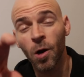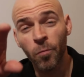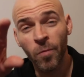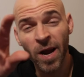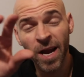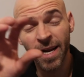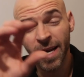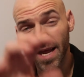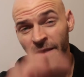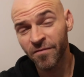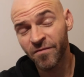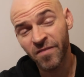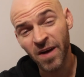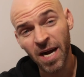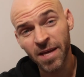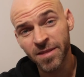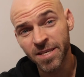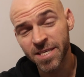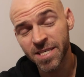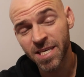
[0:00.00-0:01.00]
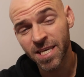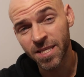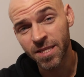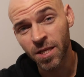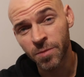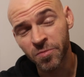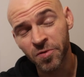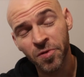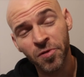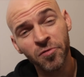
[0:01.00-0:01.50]
All right, and finally, kit
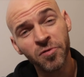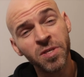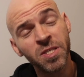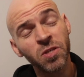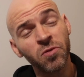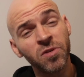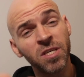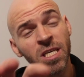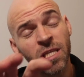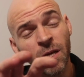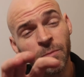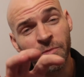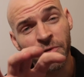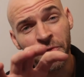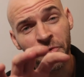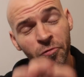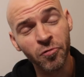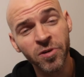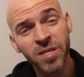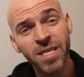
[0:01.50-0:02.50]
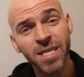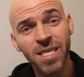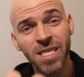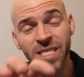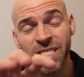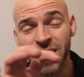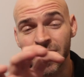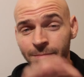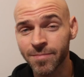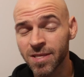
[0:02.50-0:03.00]
number 3. So kit number 3
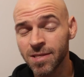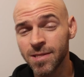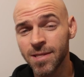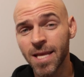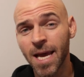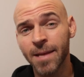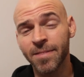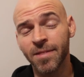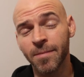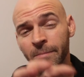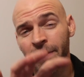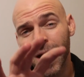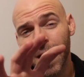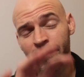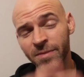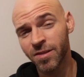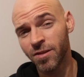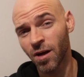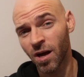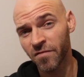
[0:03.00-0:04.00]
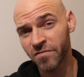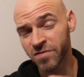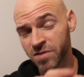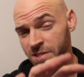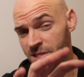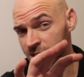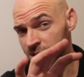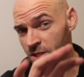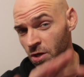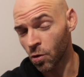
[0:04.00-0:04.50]
is something that the Miami
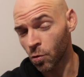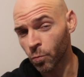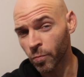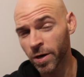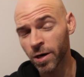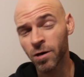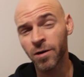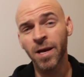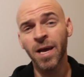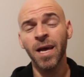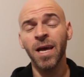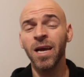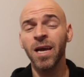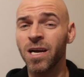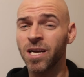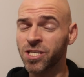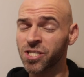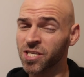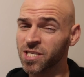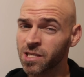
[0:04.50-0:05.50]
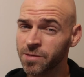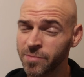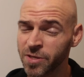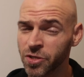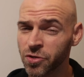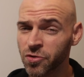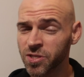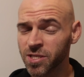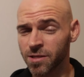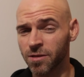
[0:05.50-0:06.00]
Dolphins don't wear. It's just going to
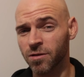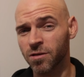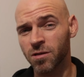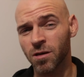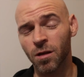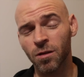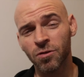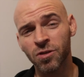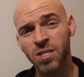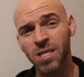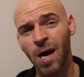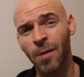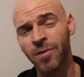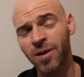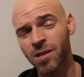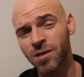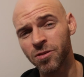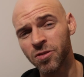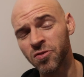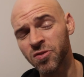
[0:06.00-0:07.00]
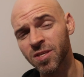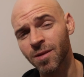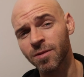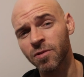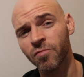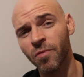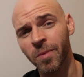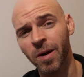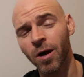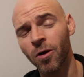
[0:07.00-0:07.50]
be using their colors. I wanted to do
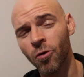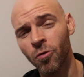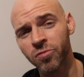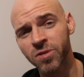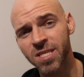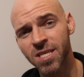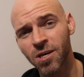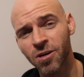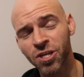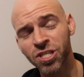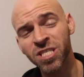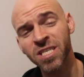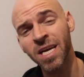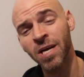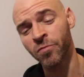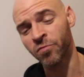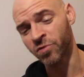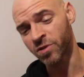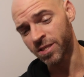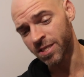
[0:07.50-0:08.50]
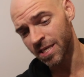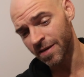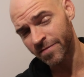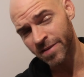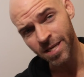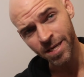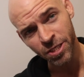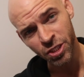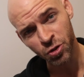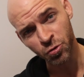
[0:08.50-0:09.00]
something with my own touch and really give
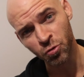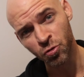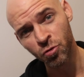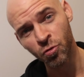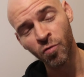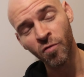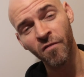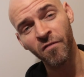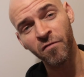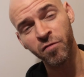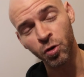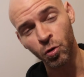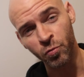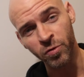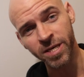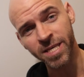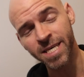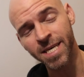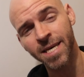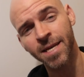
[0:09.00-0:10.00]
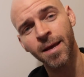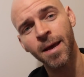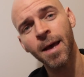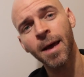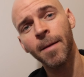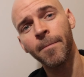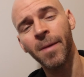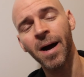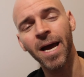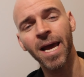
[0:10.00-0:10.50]
it a true Floridian
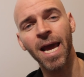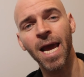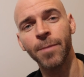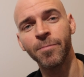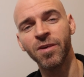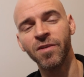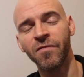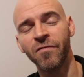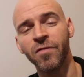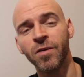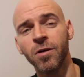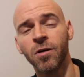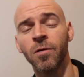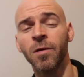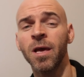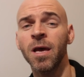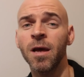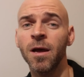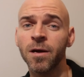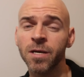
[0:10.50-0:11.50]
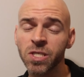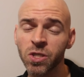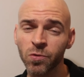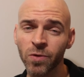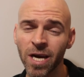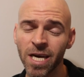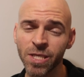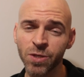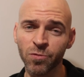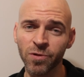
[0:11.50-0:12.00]
Miami feel. So
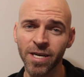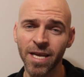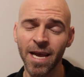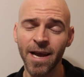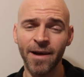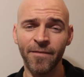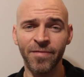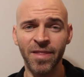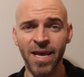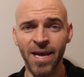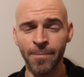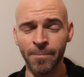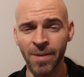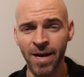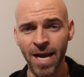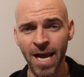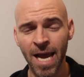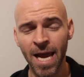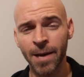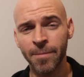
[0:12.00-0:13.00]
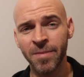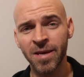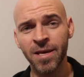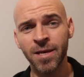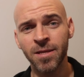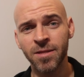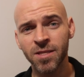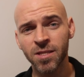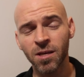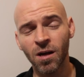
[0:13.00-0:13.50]
guys, we're going to have that
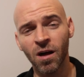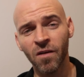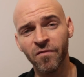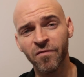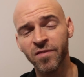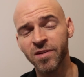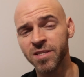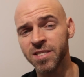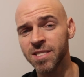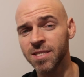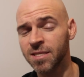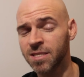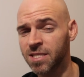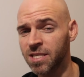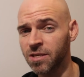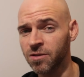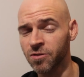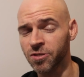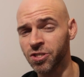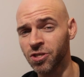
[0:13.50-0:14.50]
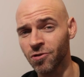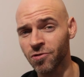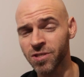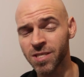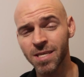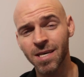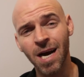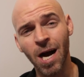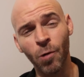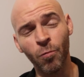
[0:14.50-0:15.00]
Miami Dolphins teal
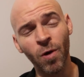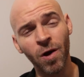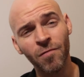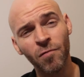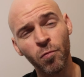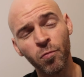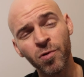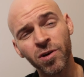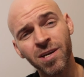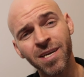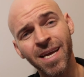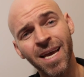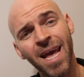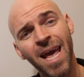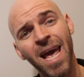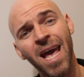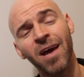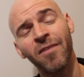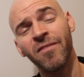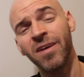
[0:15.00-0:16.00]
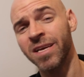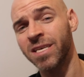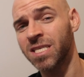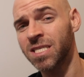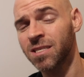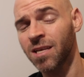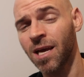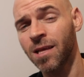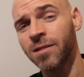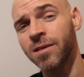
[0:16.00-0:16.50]
jersey. However, we're going to have a
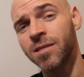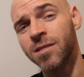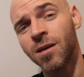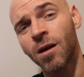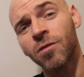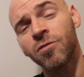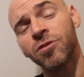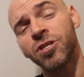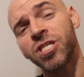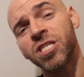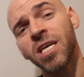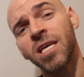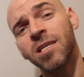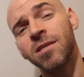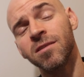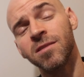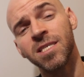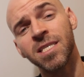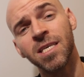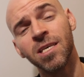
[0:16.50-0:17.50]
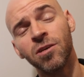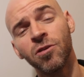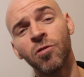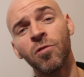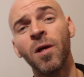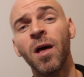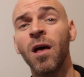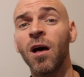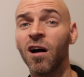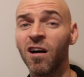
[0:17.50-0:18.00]
slightly darker shade of
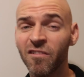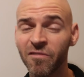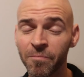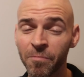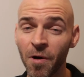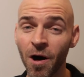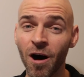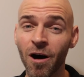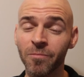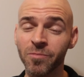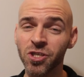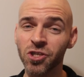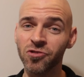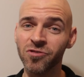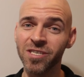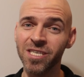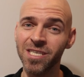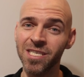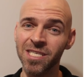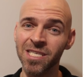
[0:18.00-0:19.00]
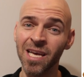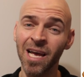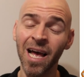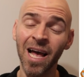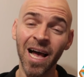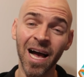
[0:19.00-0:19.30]
teal of palm trees